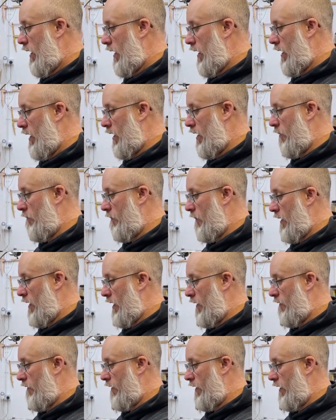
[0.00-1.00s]
um,
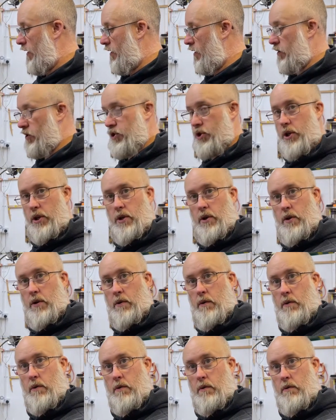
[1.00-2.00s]
and then I'll show
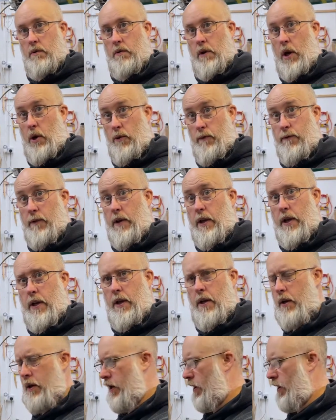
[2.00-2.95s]
you hopefully